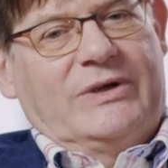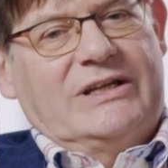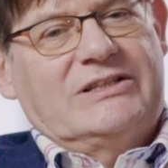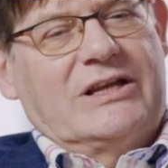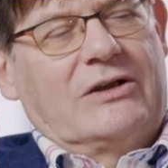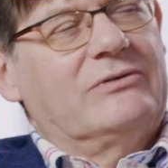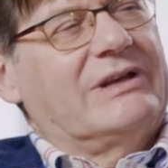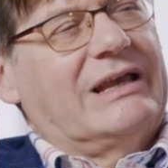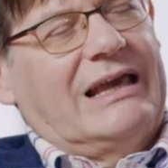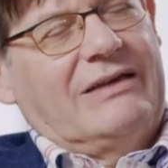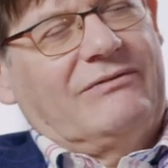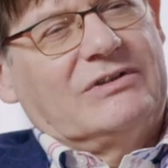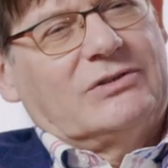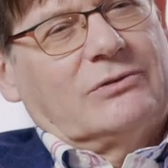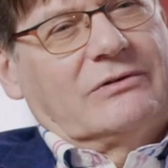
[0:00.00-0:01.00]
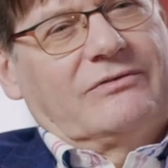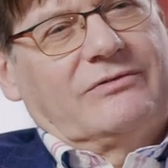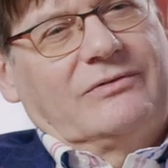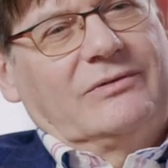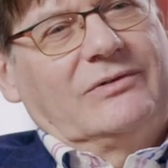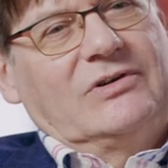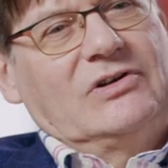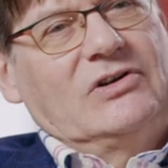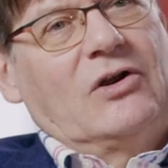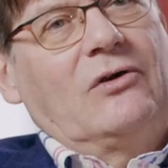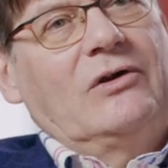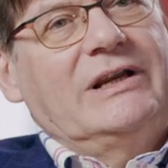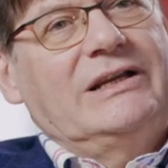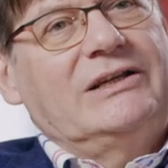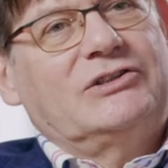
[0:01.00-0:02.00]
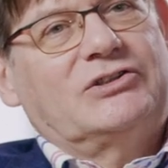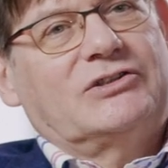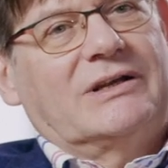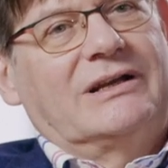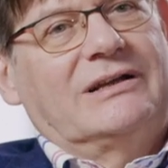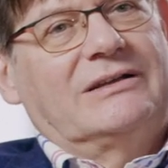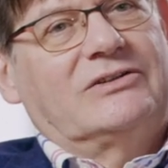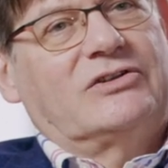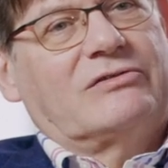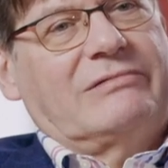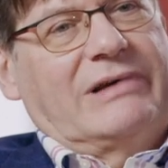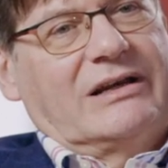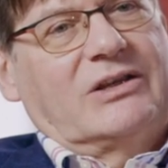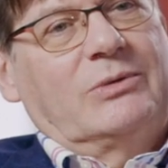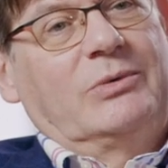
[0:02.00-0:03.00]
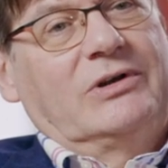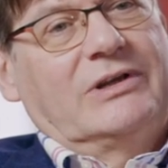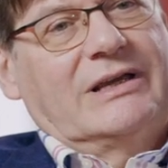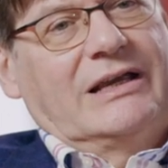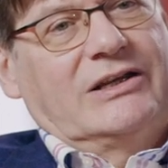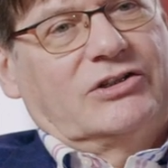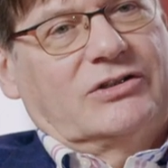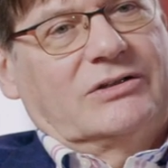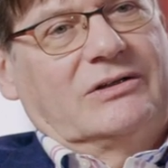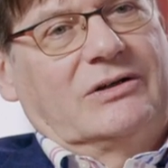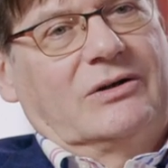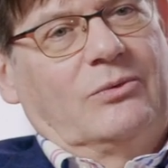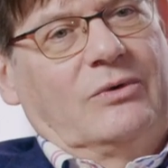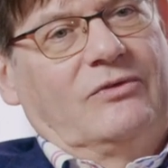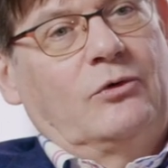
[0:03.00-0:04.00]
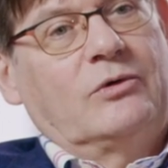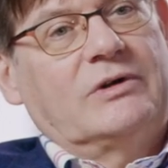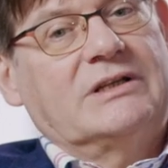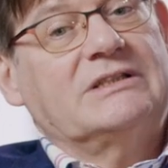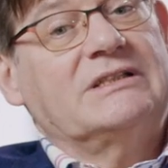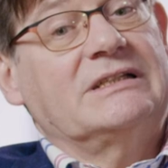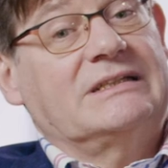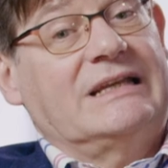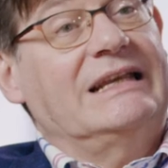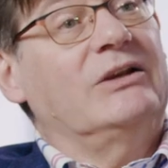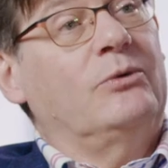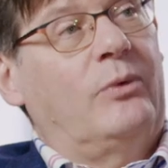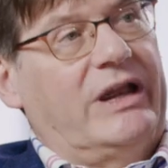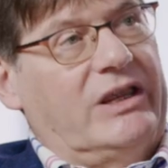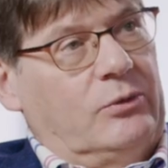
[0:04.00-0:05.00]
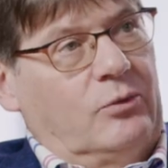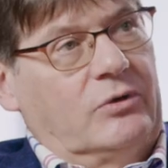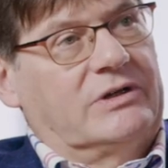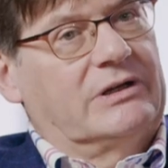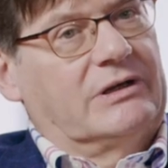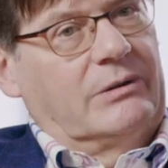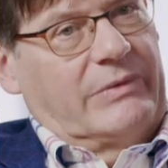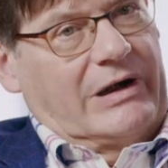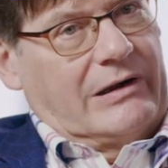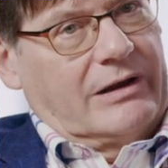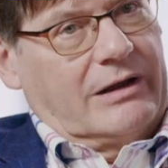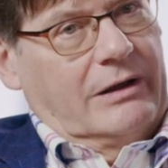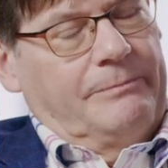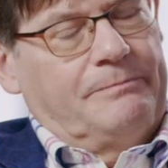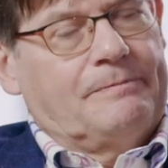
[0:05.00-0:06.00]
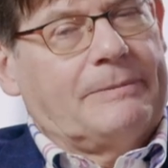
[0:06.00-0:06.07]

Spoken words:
we don't have the sort of knowledge and direct communication with audiences in the way you would in America.